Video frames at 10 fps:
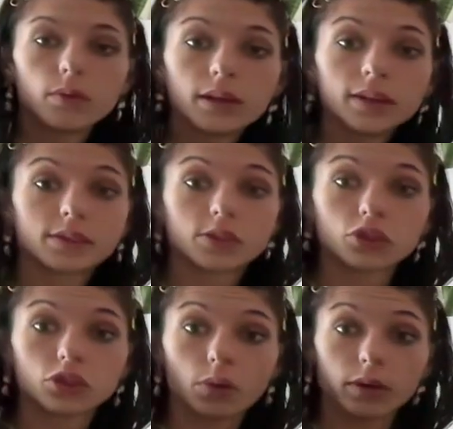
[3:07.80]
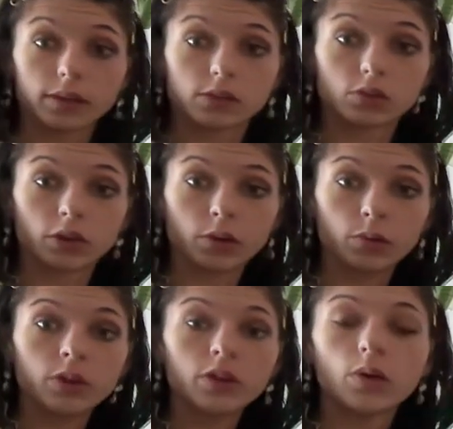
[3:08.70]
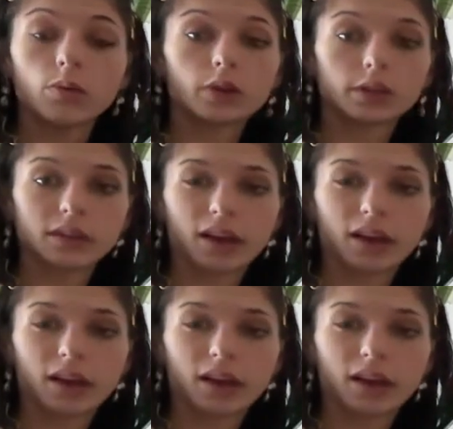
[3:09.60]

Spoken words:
it's shown as 3, we know doesn't